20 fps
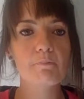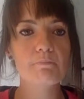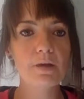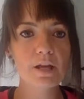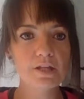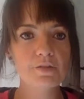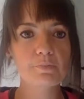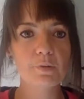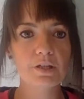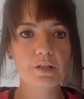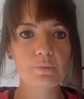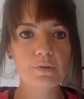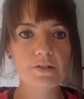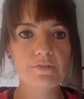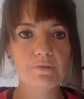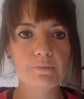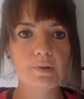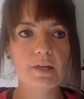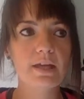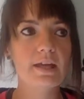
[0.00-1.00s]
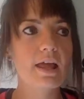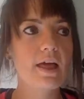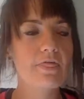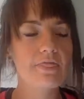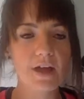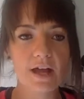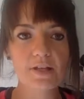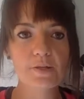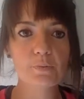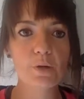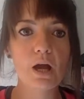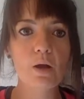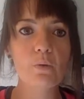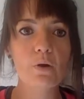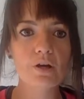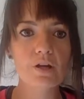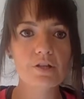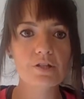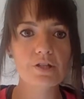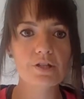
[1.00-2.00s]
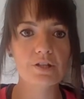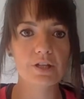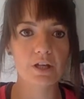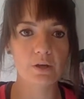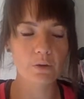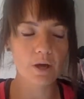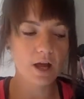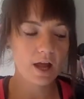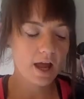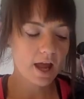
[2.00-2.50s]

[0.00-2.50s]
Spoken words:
Beachbody was for me. That's what I wanted to do.